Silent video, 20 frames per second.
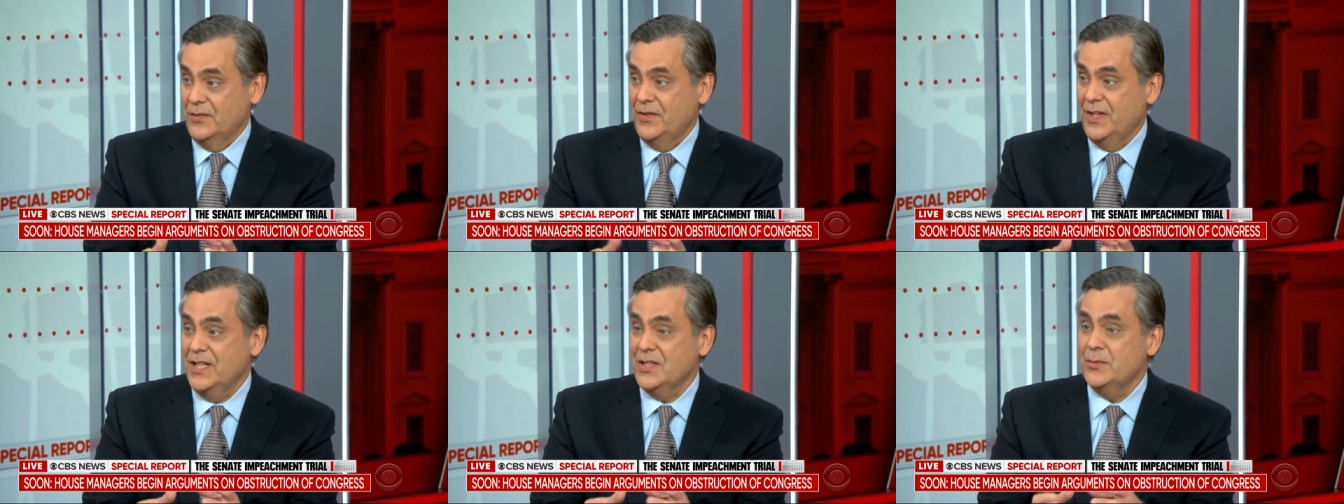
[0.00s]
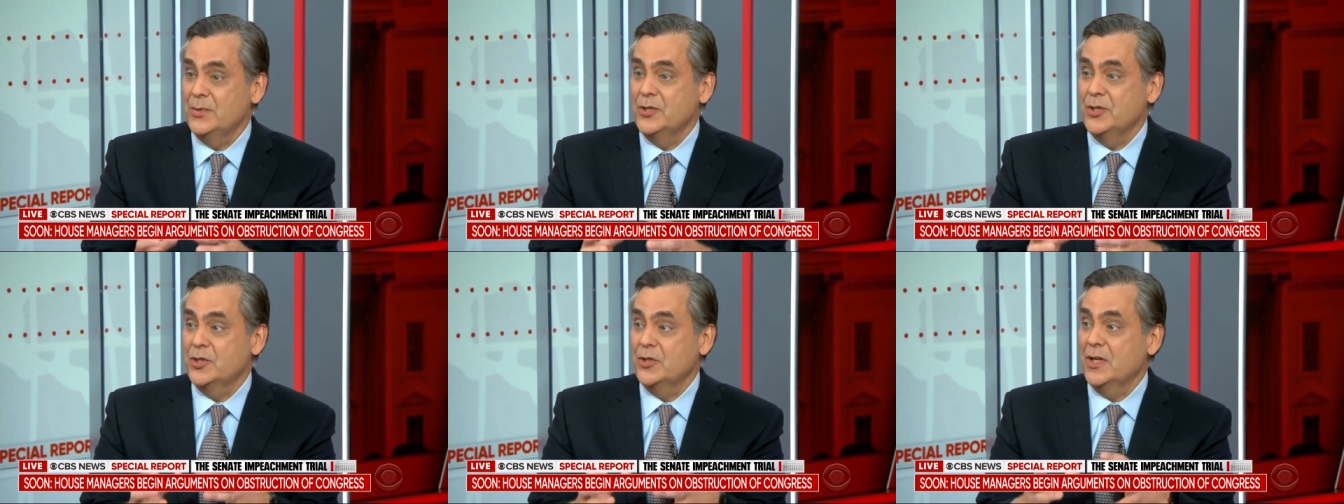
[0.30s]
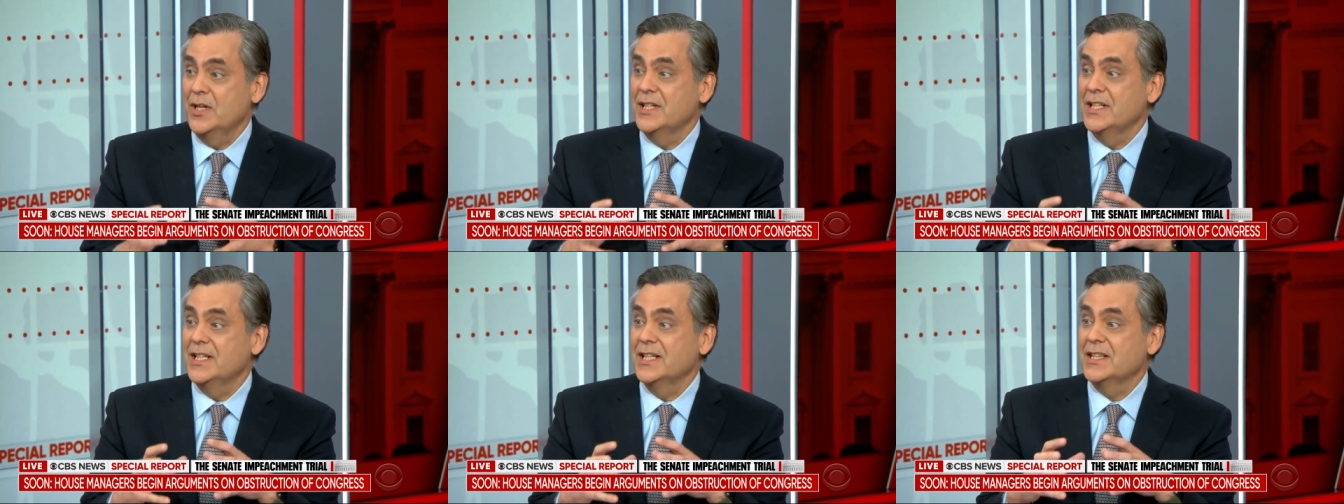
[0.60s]
if that's what you're
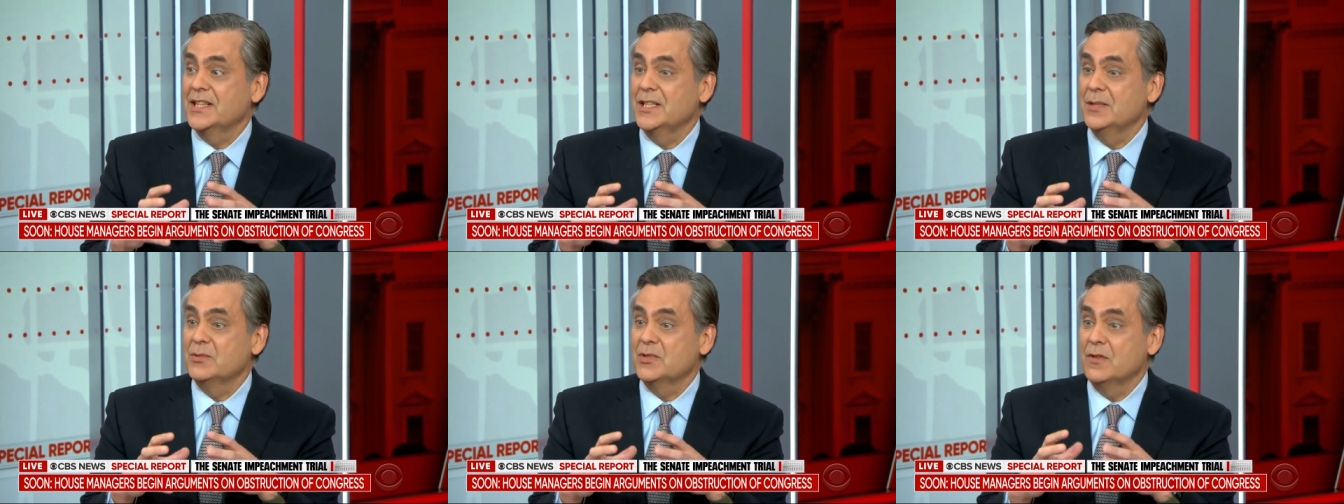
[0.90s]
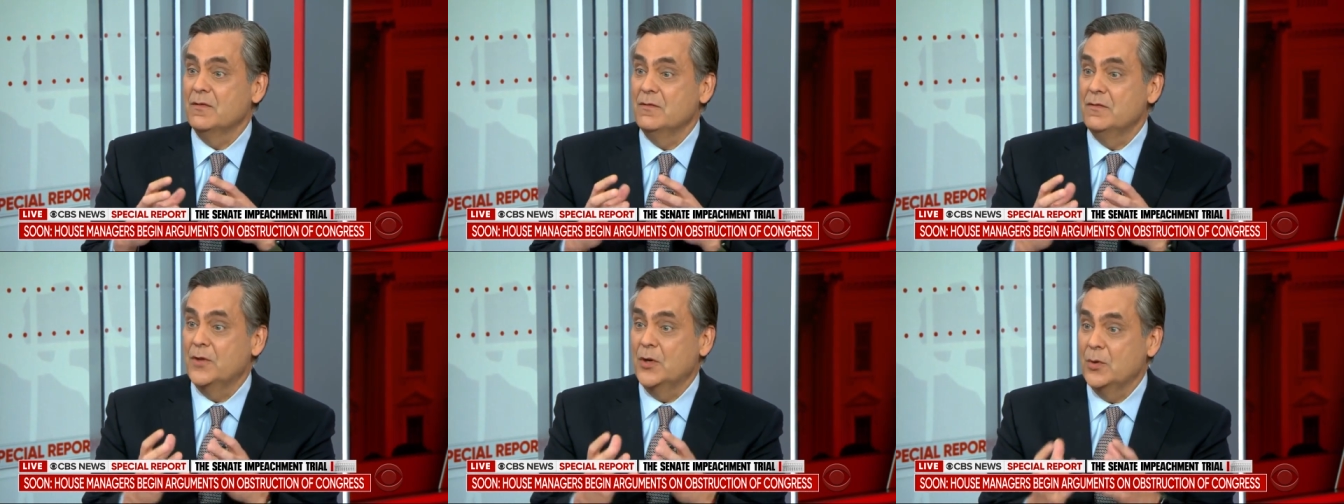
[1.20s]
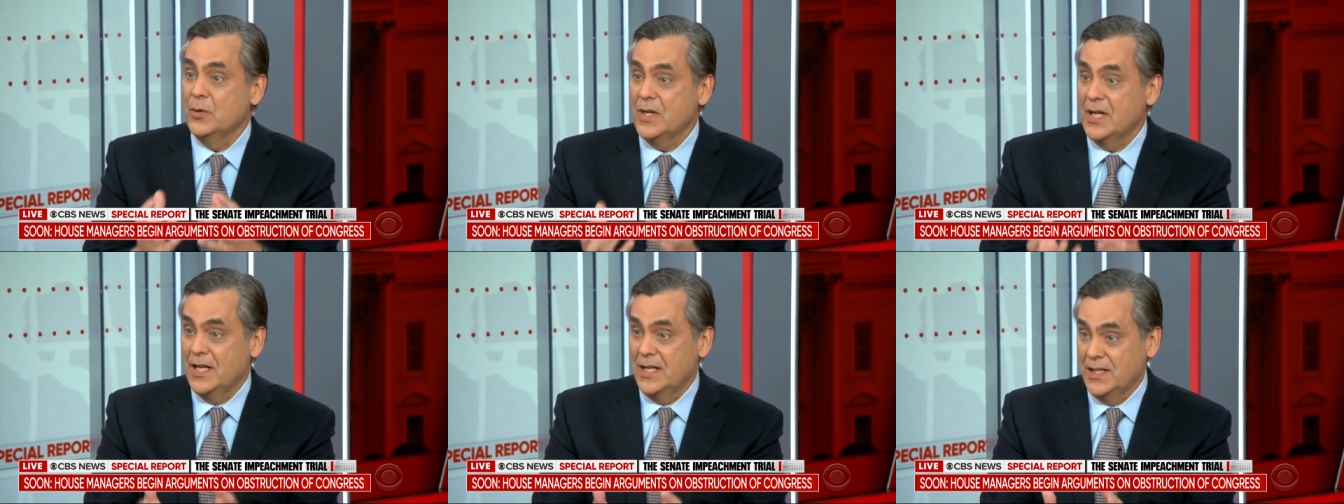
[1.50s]
trying to get them to
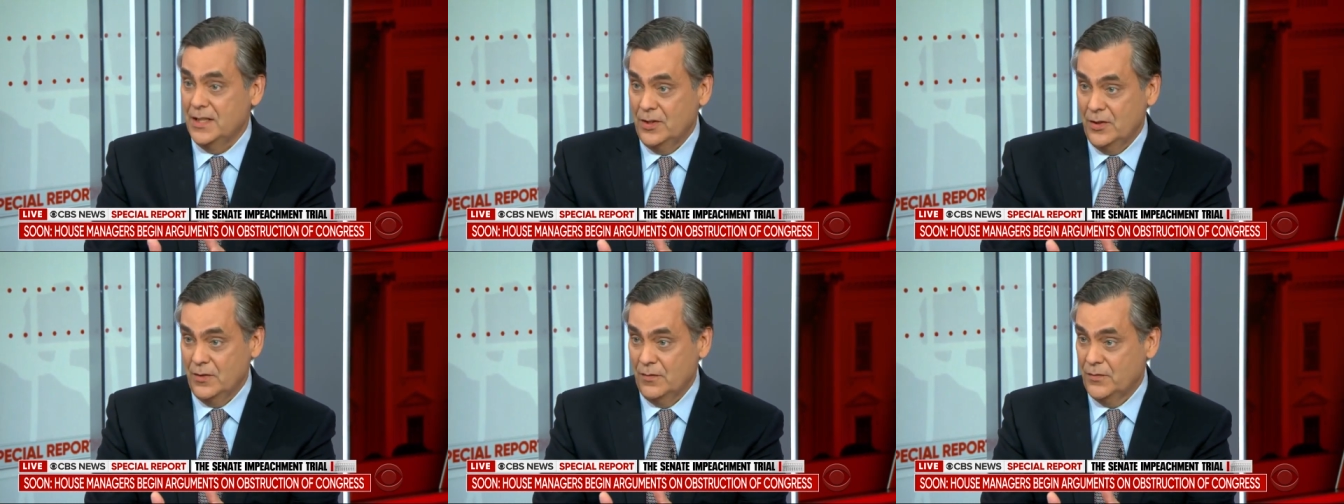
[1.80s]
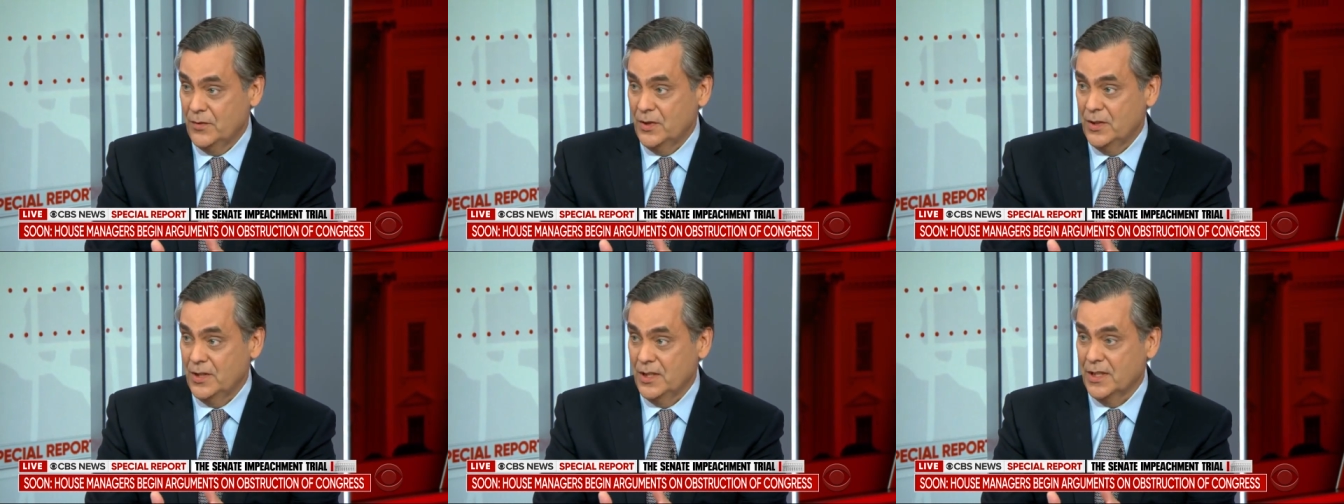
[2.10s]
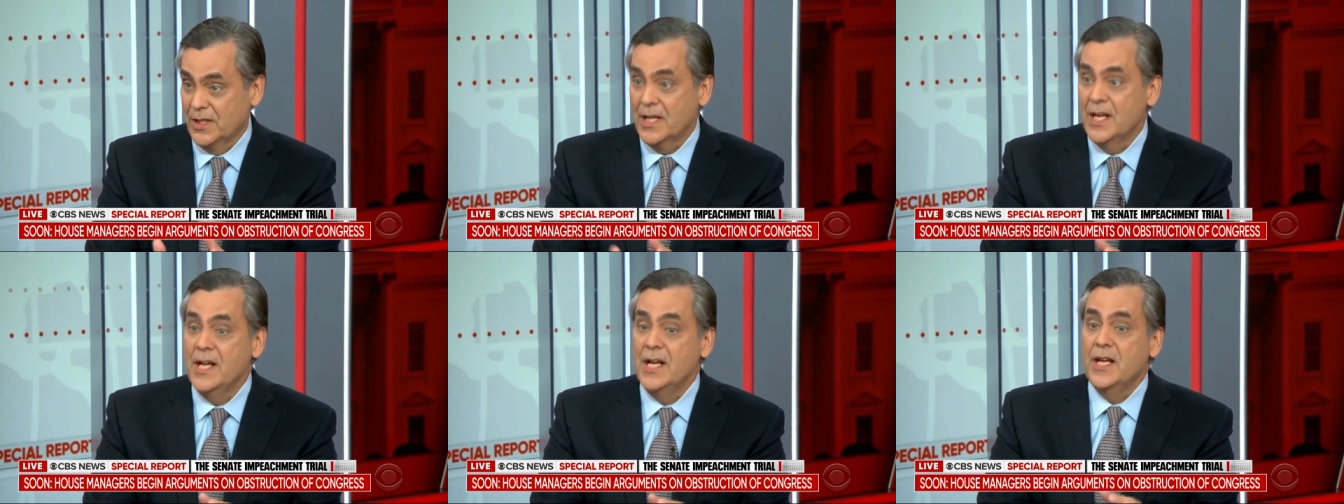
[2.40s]
vote on in their
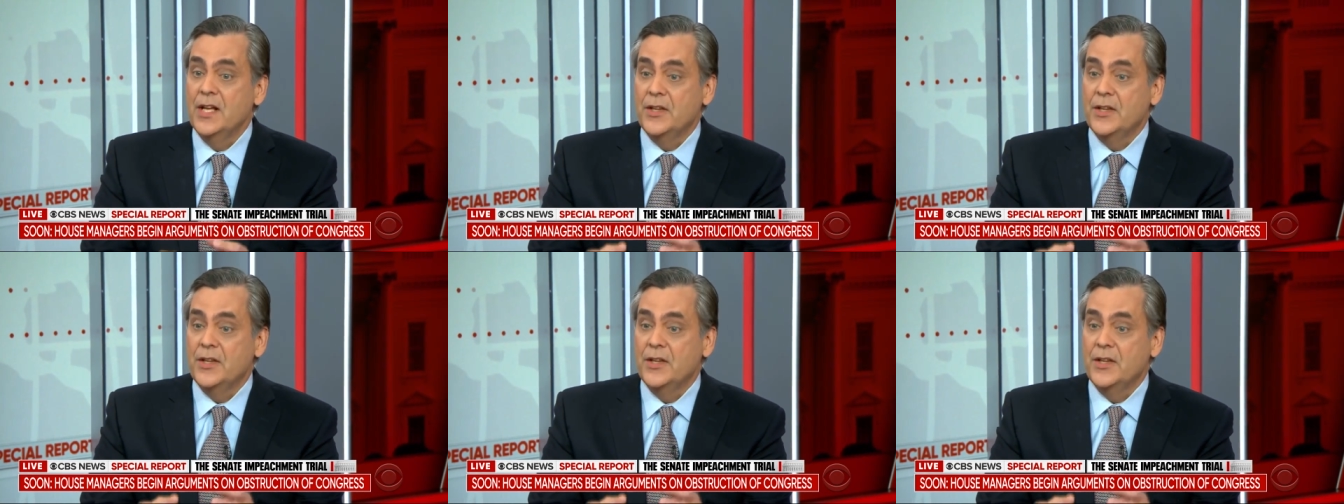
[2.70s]
verdict,